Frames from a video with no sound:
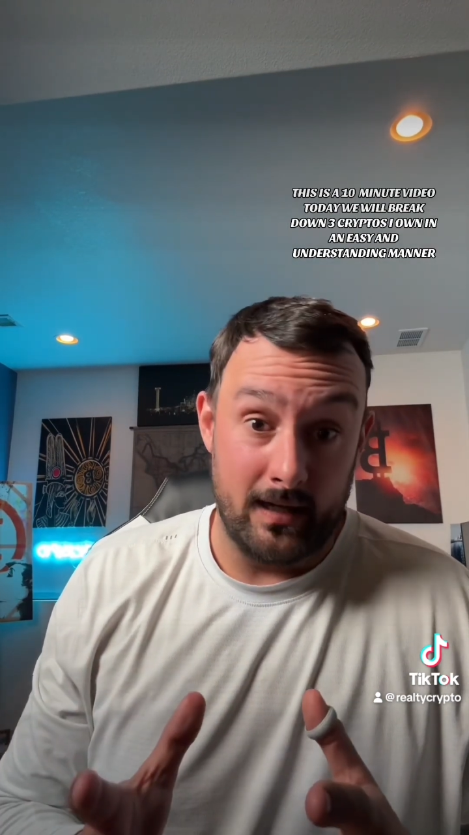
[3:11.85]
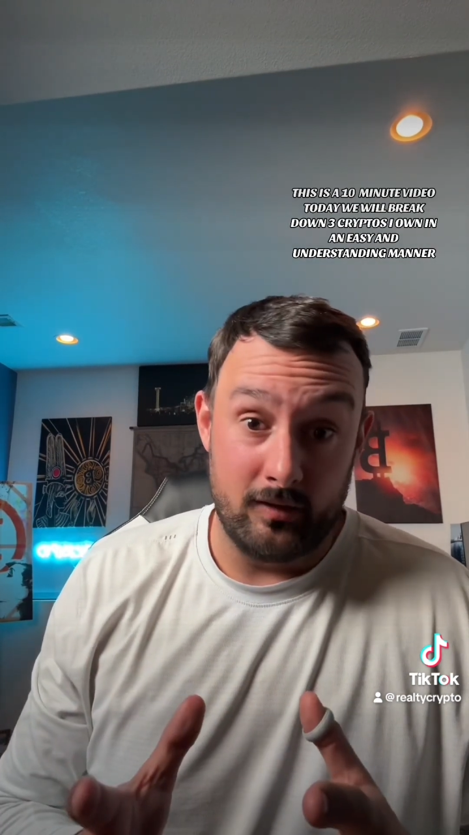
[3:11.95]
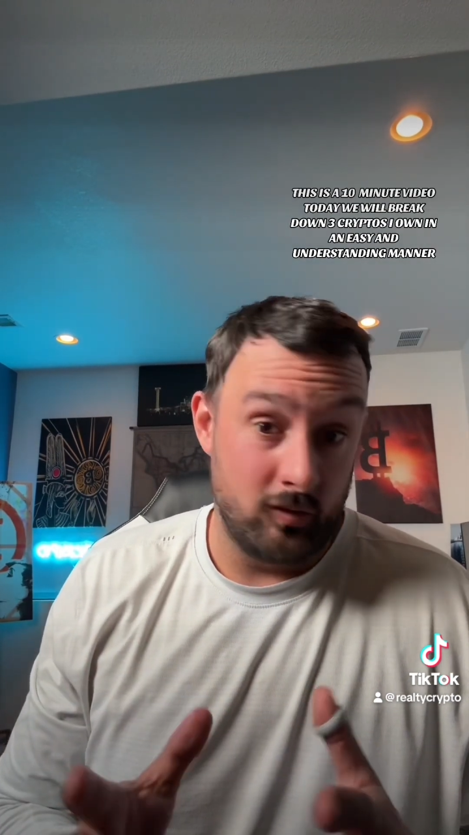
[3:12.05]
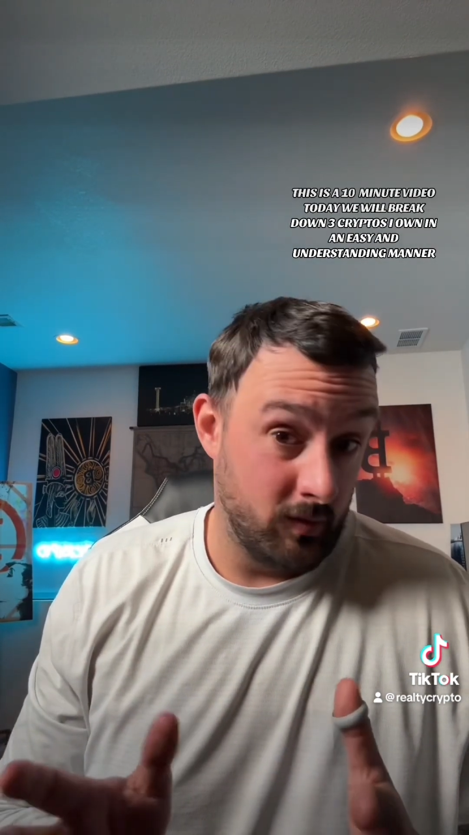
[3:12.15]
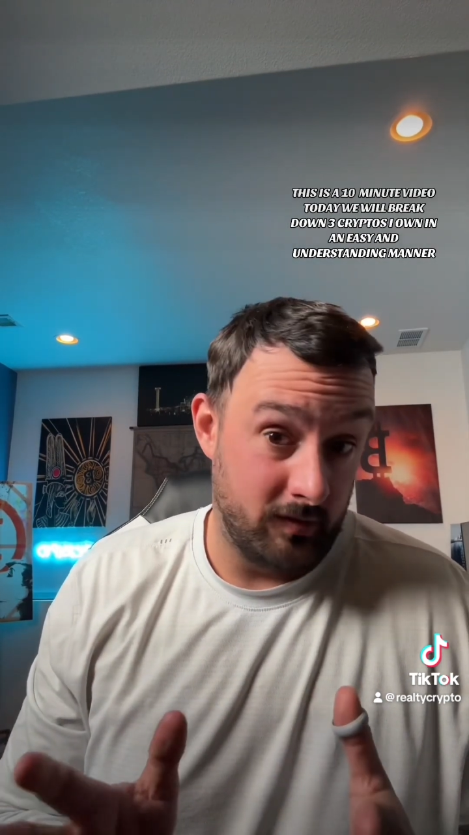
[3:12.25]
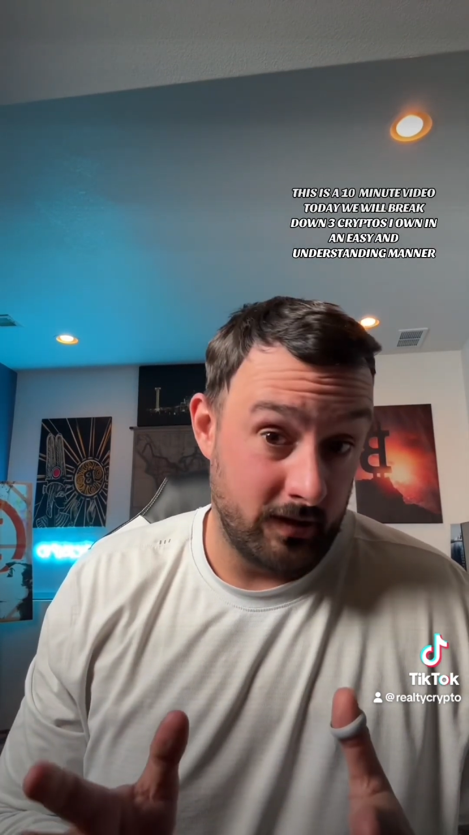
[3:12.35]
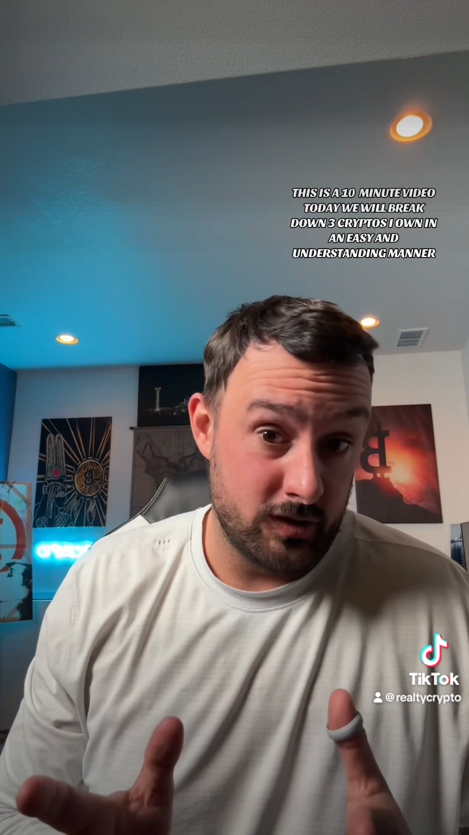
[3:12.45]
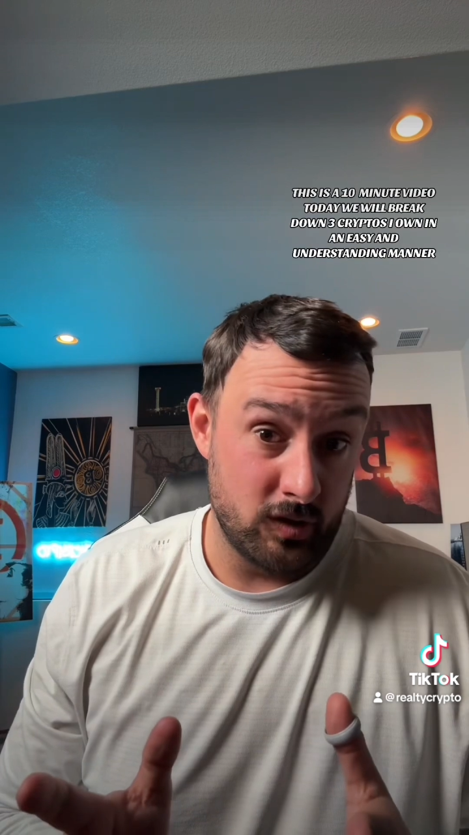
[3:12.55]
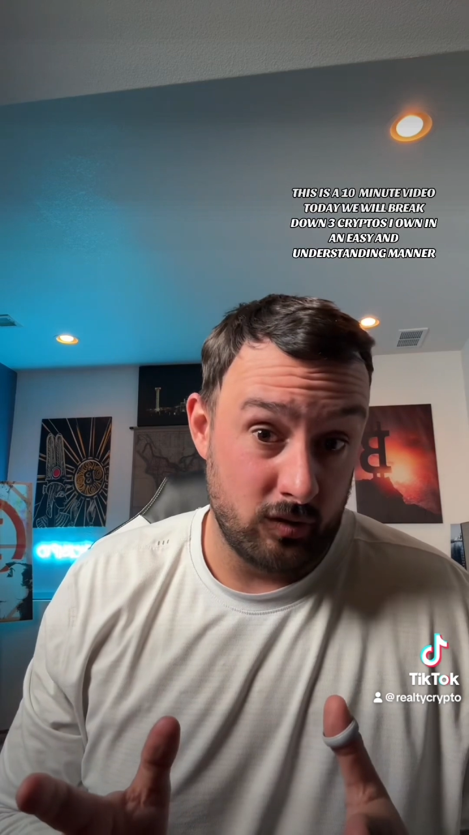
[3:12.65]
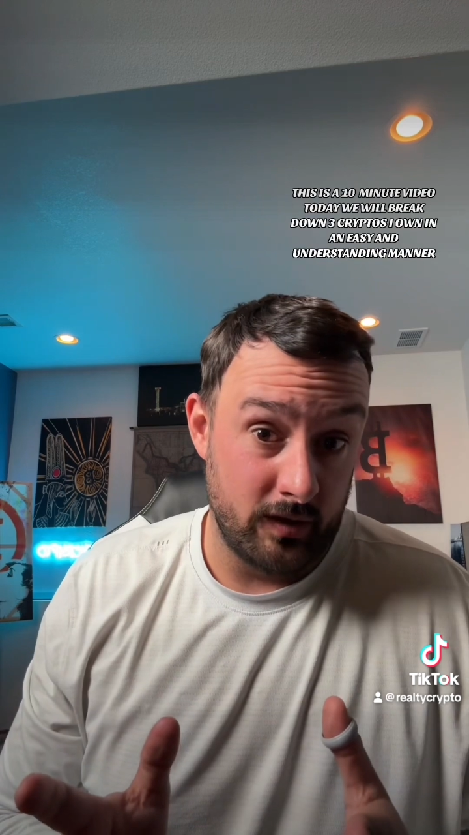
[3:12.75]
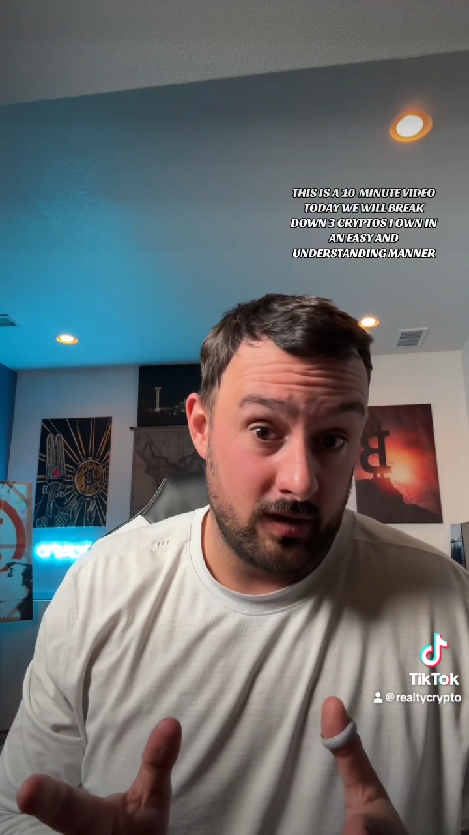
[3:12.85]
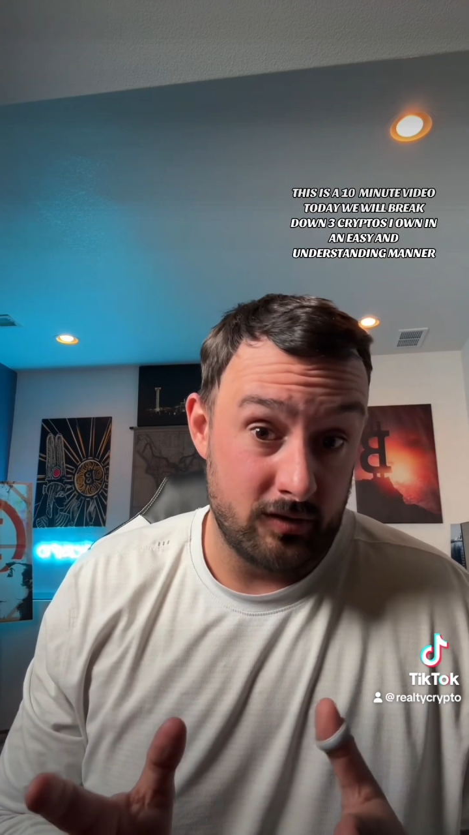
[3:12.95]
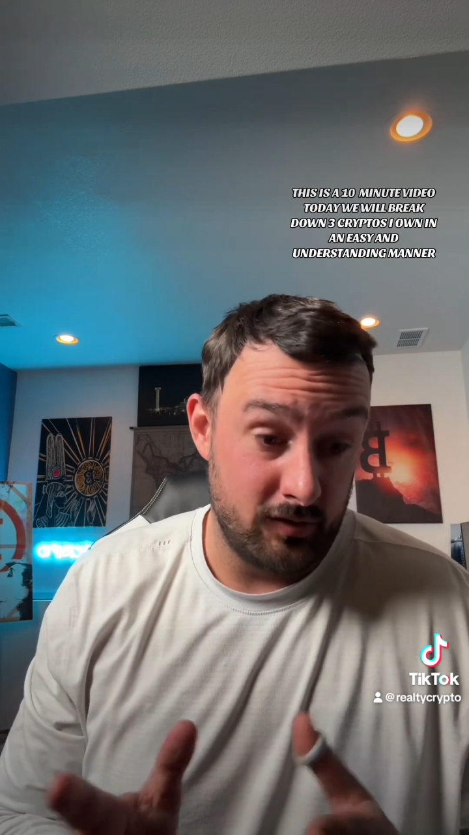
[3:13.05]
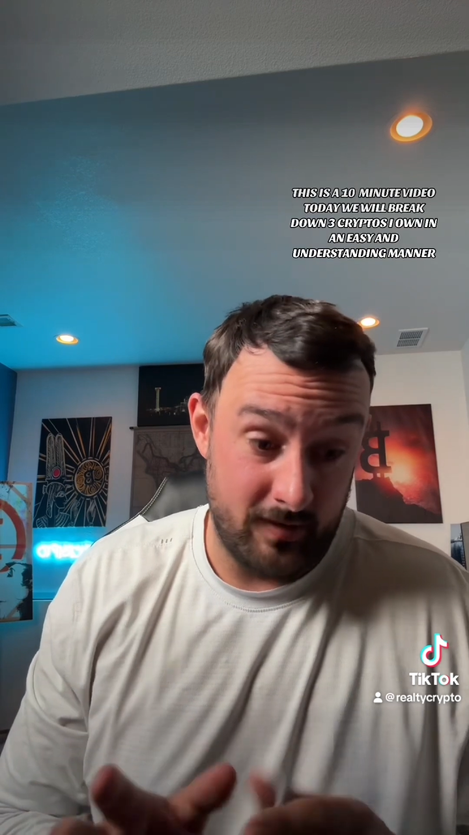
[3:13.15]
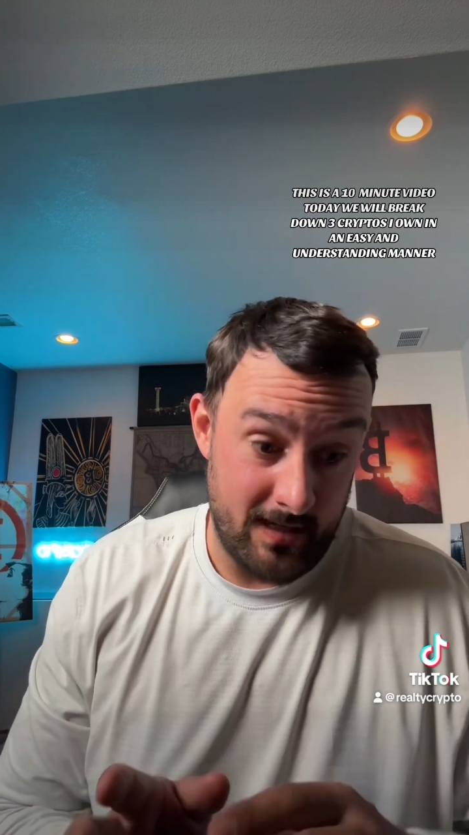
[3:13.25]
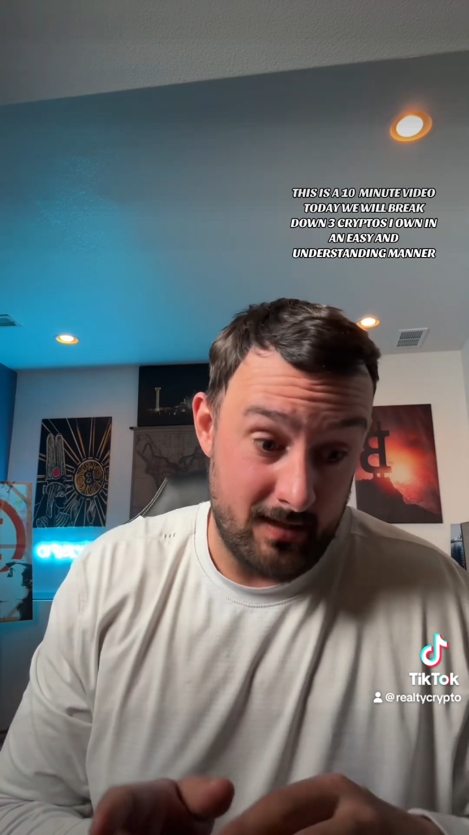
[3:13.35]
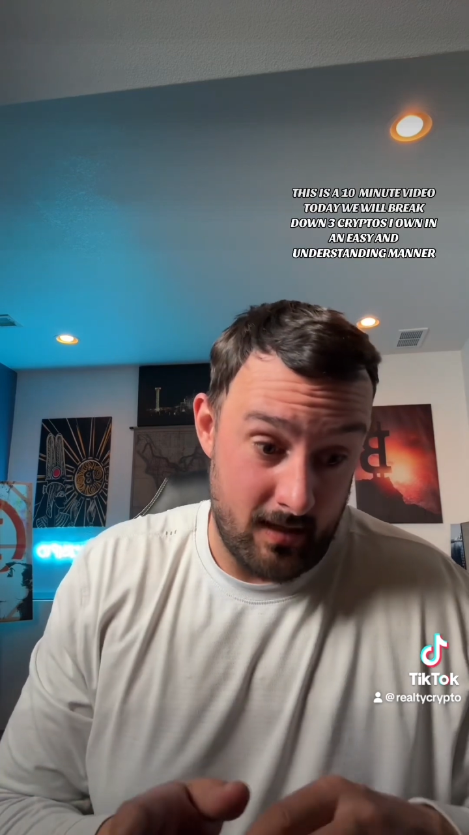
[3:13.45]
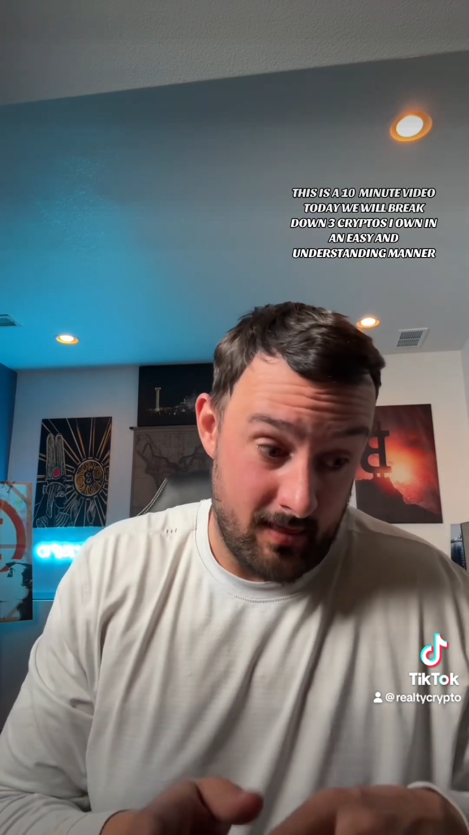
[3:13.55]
it so a 6-year-old can understand